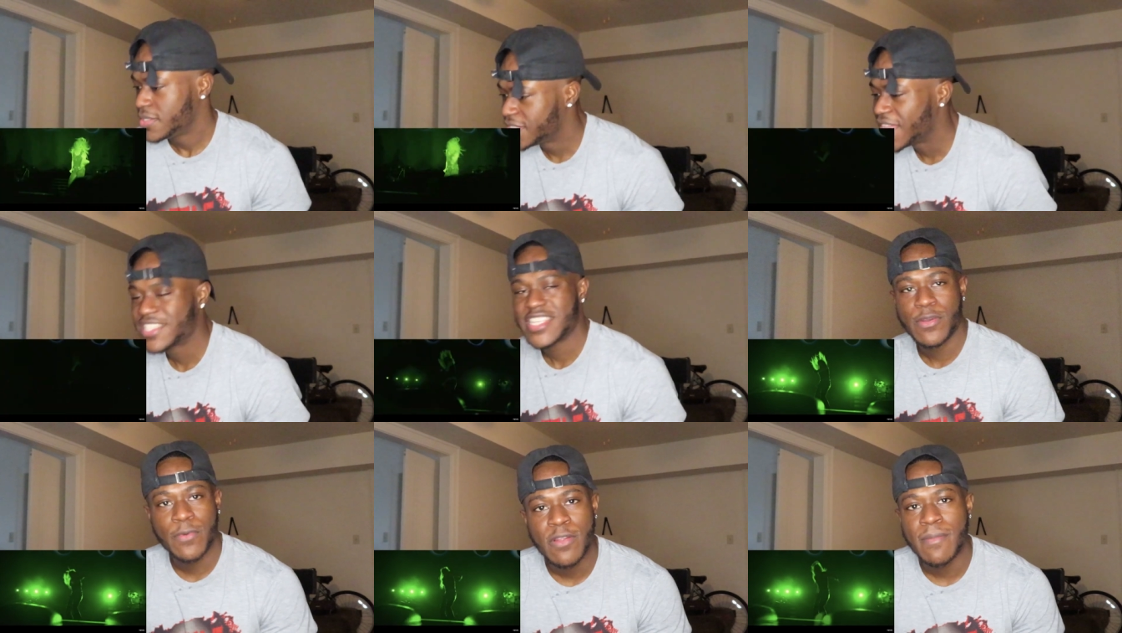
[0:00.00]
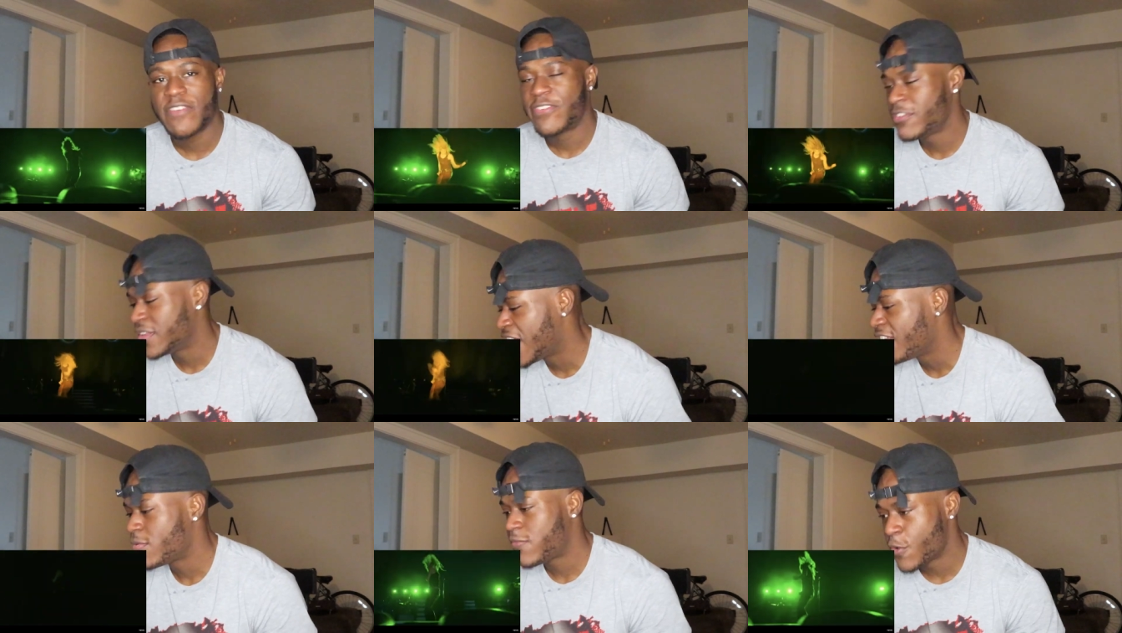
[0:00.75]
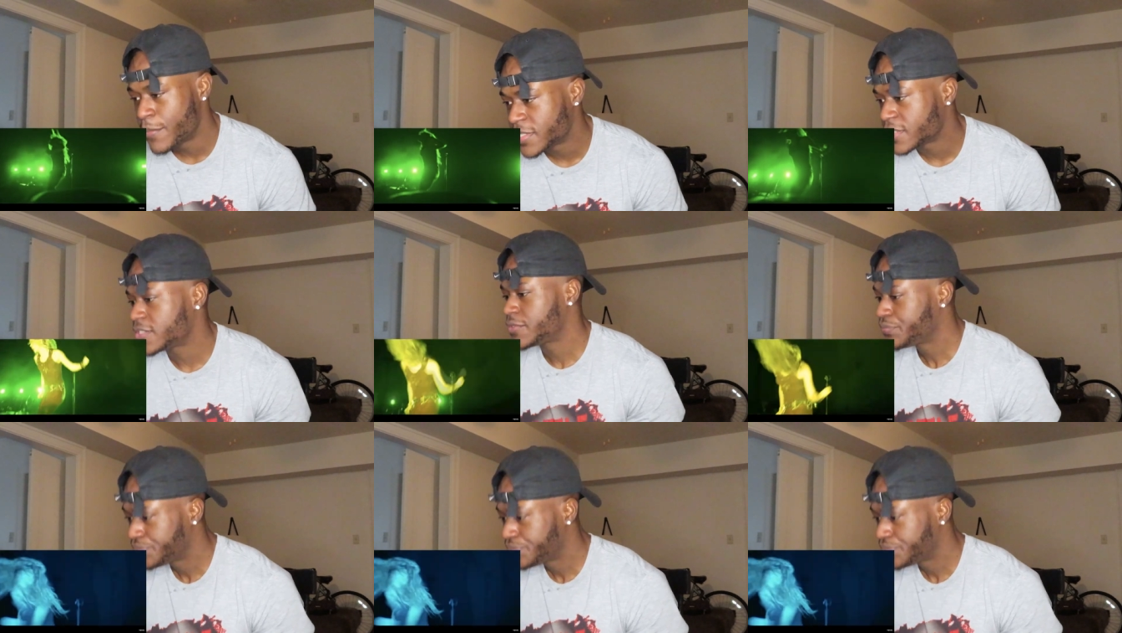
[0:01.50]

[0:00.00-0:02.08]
This is actually one of my favorite live performances.